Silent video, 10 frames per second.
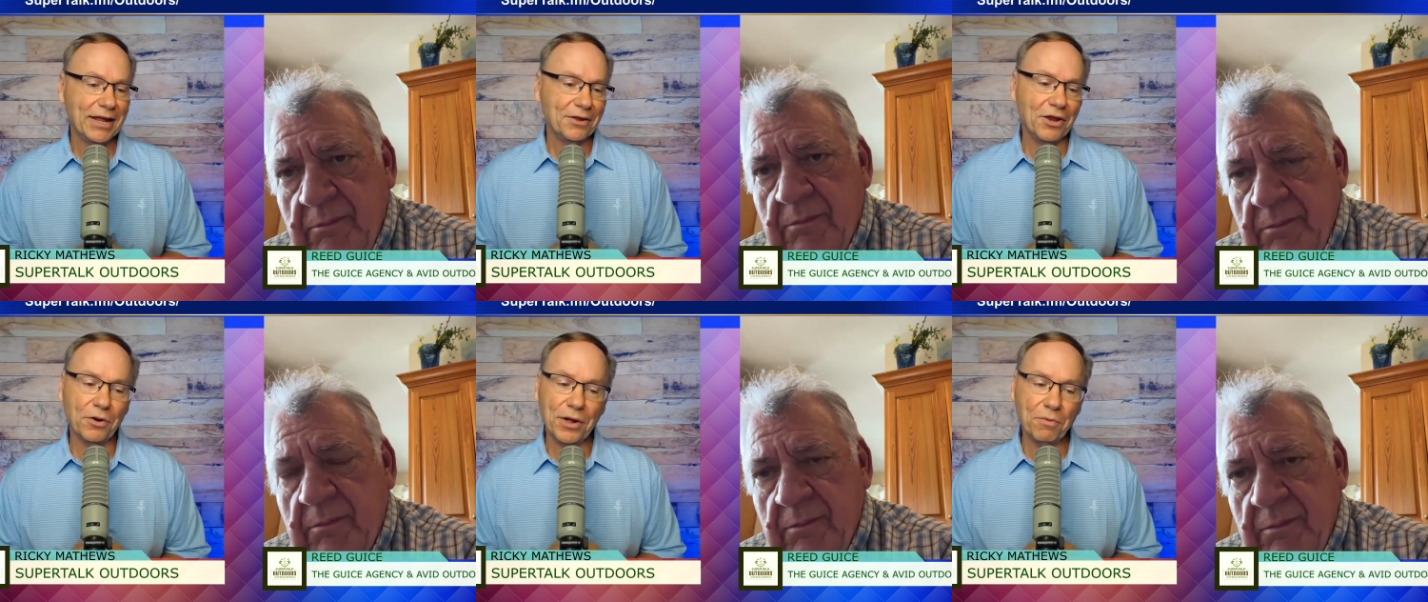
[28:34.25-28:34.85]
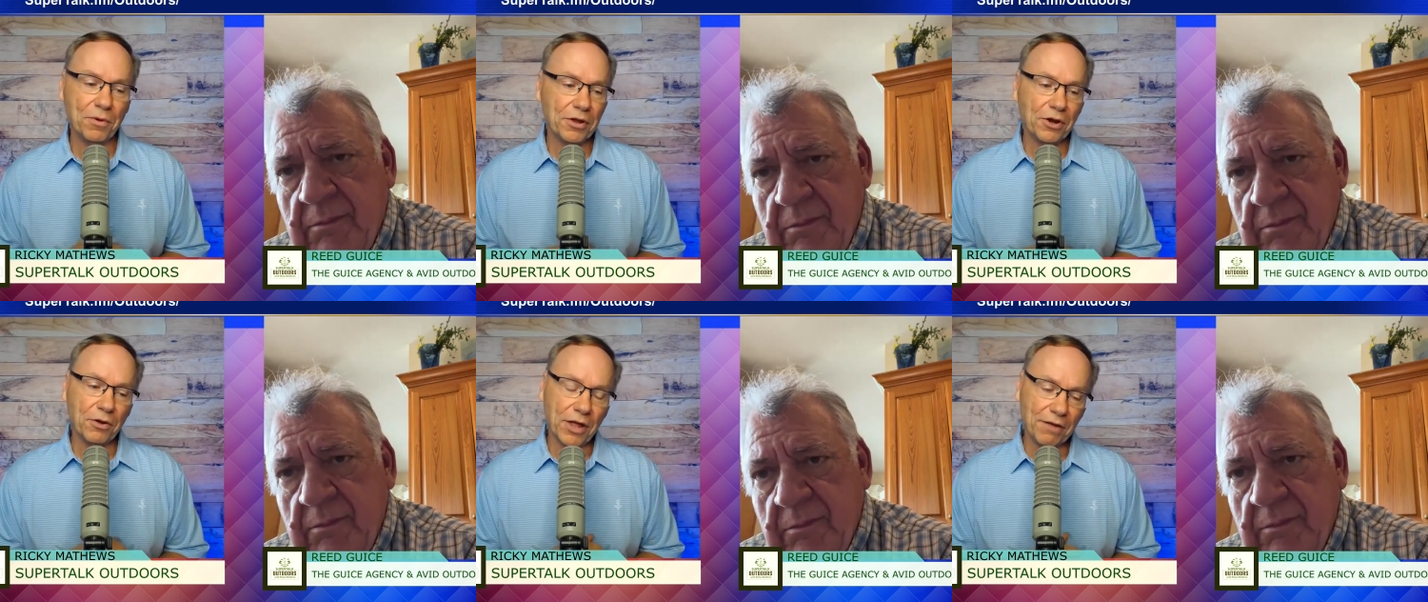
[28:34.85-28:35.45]
Speaker 1: you know it you
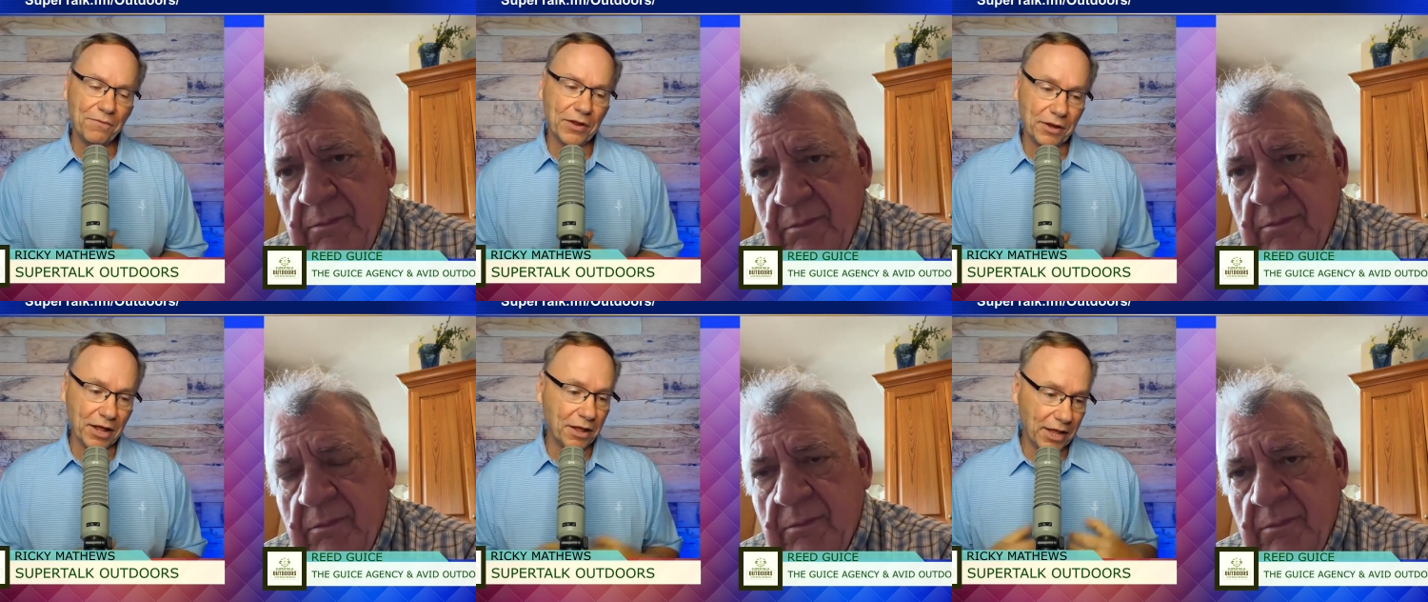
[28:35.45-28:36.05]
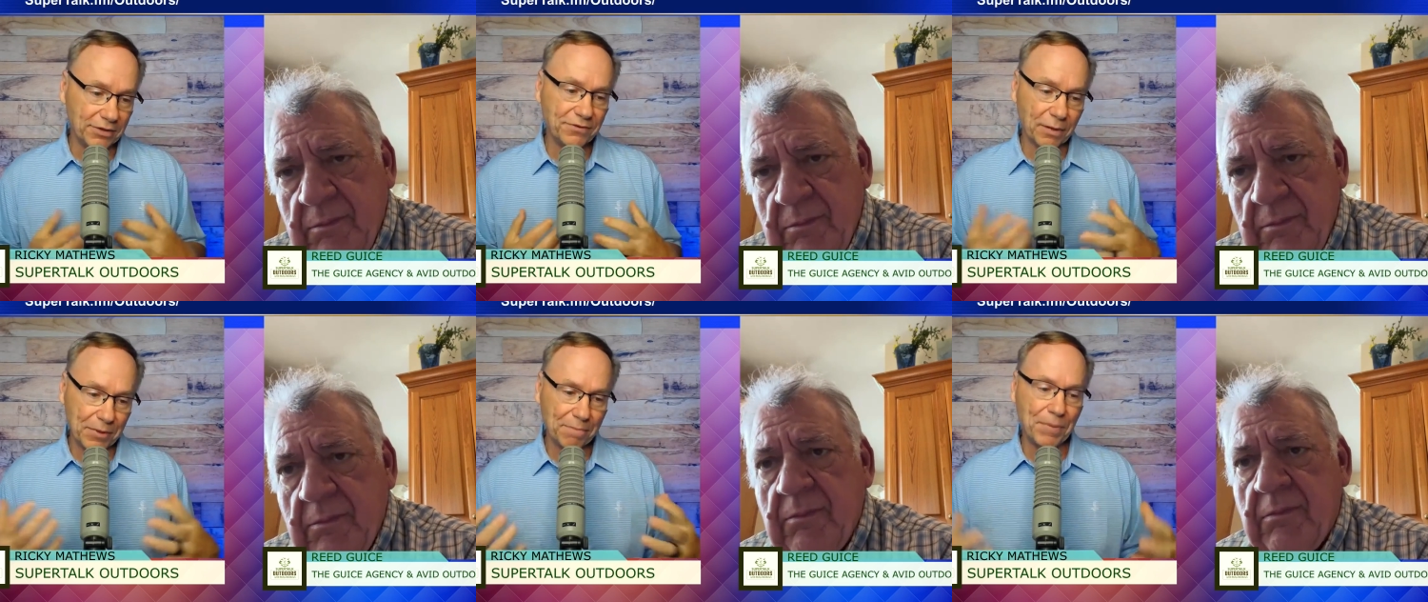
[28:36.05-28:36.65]
know if it, it ends up
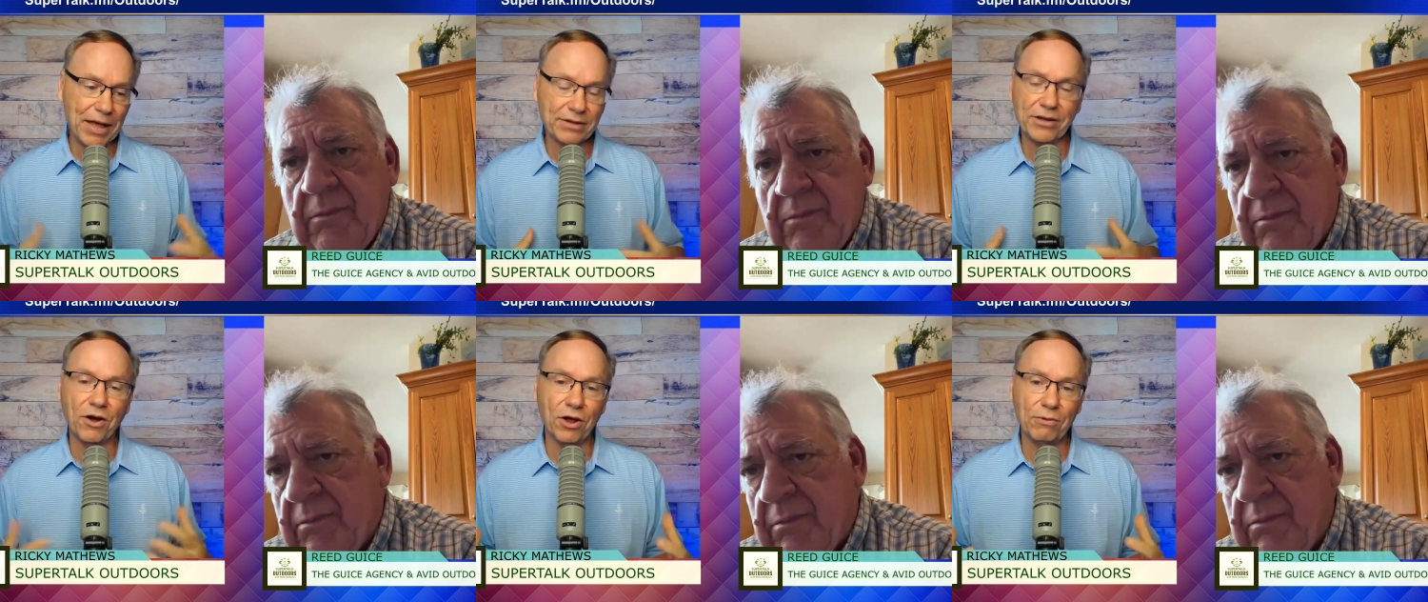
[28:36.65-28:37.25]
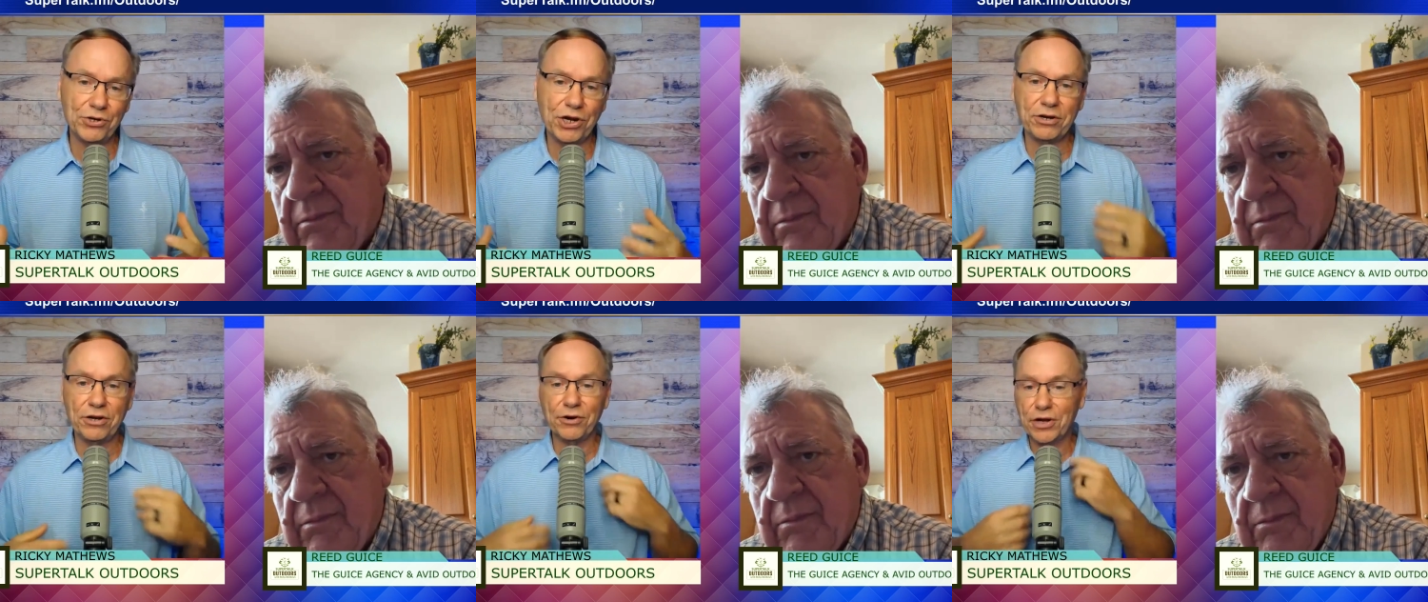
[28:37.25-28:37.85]
impacting all of
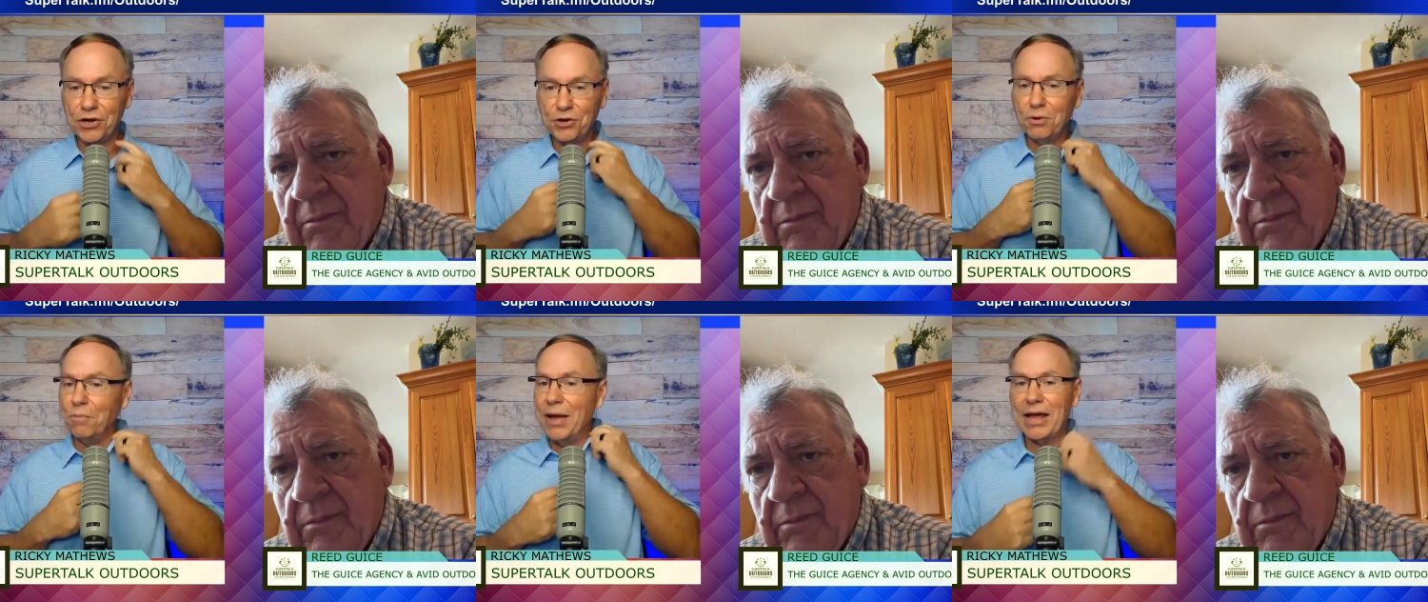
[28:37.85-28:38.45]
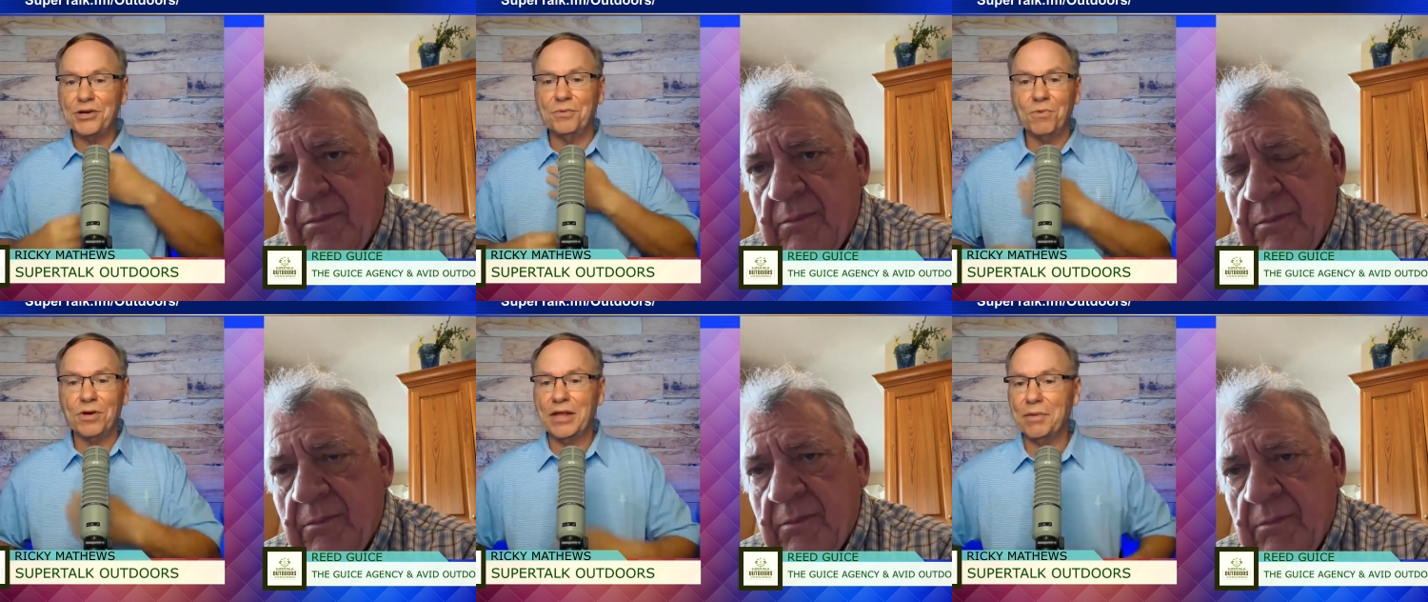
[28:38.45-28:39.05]
Chandeleur, can you imagine
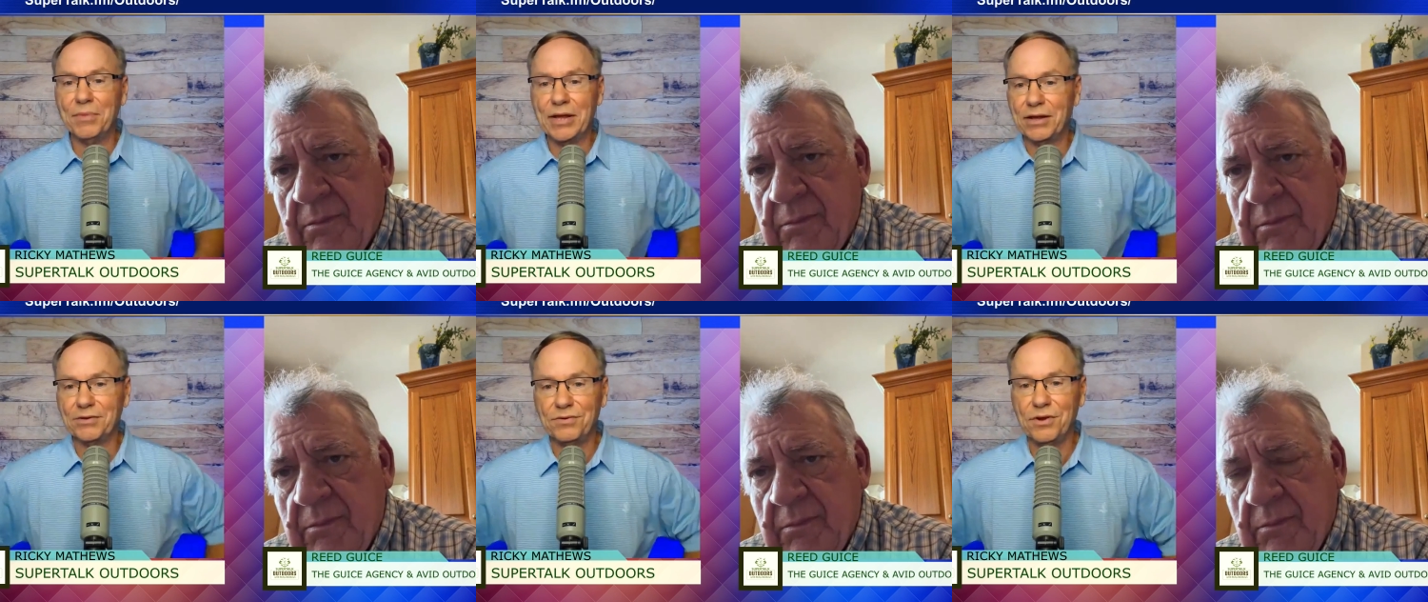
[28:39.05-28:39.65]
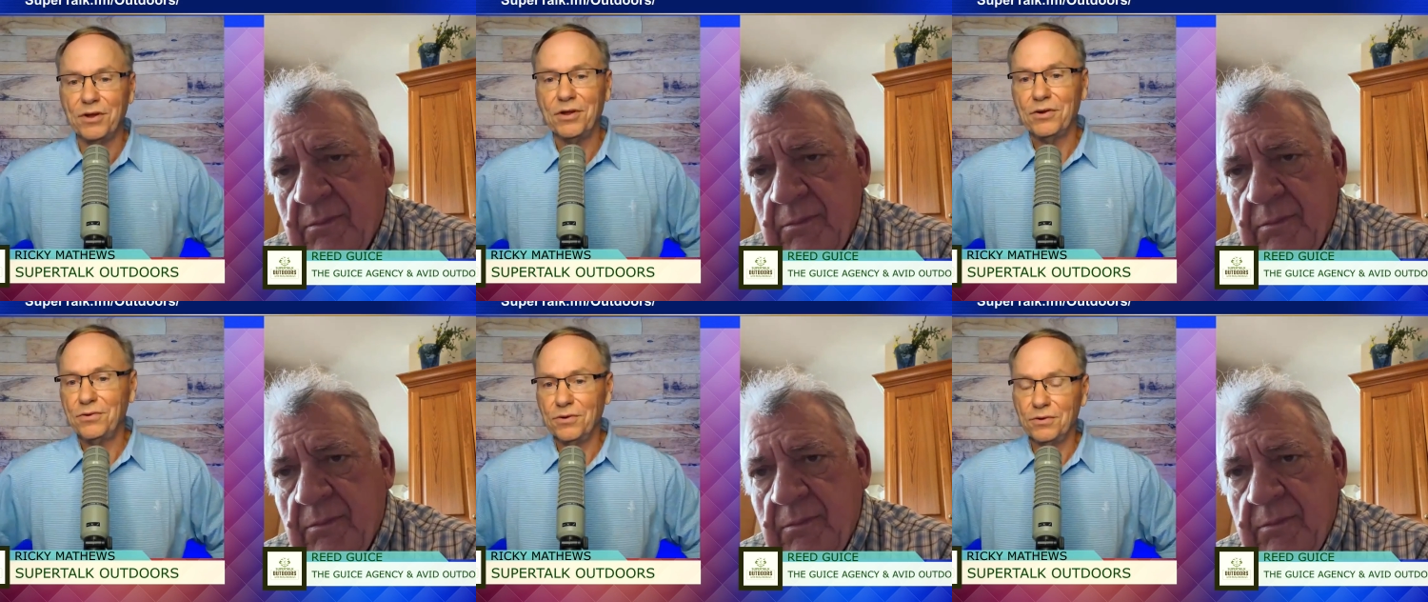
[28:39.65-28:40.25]
what that means
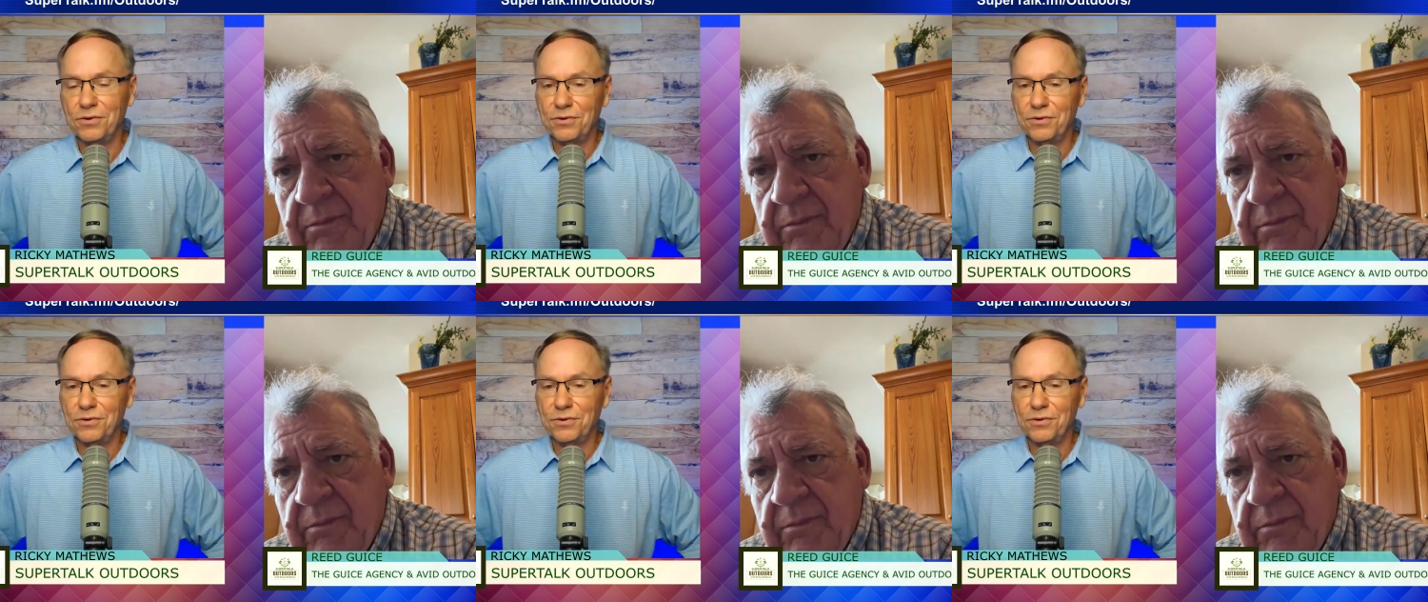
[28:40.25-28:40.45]
to